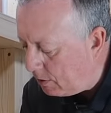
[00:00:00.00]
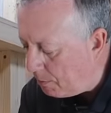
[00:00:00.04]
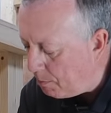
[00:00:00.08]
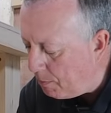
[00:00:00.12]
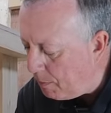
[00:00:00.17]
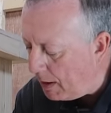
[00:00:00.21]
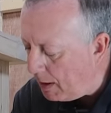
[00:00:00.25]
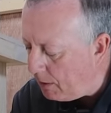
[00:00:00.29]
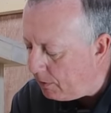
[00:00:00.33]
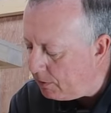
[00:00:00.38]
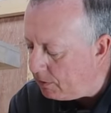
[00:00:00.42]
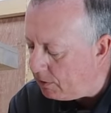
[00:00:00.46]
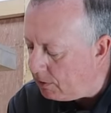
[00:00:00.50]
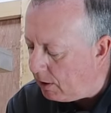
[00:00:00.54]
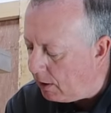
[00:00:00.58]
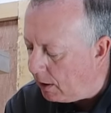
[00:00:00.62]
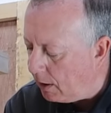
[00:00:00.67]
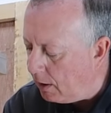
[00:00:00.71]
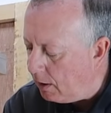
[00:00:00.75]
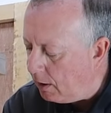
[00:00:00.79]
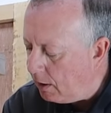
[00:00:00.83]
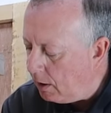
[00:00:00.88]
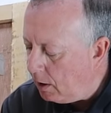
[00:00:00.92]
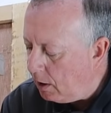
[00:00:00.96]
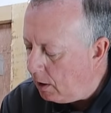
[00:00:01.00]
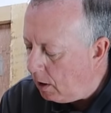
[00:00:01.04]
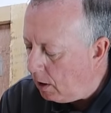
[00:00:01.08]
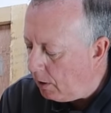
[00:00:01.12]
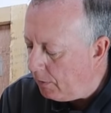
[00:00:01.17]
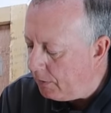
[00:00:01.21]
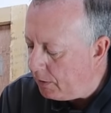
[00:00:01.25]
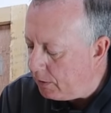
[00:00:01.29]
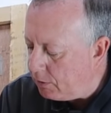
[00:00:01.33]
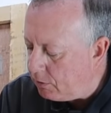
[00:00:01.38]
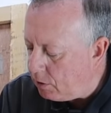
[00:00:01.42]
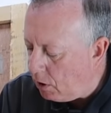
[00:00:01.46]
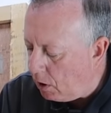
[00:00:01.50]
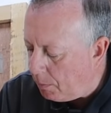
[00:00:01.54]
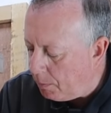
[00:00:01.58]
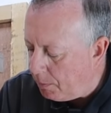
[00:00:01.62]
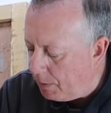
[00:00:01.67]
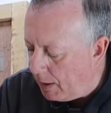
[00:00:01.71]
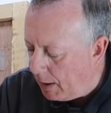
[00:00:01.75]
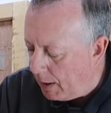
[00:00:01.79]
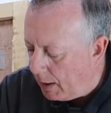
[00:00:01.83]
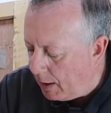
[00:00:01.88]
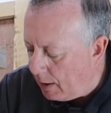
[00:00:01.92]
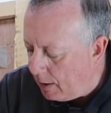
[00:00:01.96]
to mount it on the top
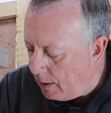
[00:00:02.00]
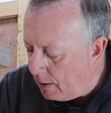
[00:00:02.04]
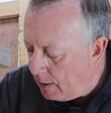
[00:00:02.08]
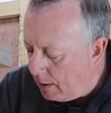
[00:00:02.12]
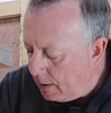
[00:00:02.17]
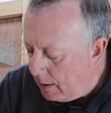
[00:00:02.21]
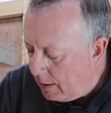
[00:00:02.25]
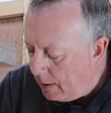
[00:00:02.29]
there